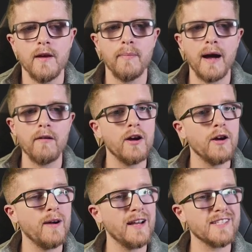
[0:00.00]
Parrot
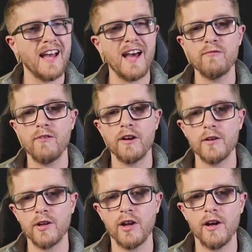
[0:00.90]
OS can run
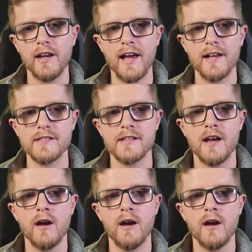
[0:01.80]
on a lot less,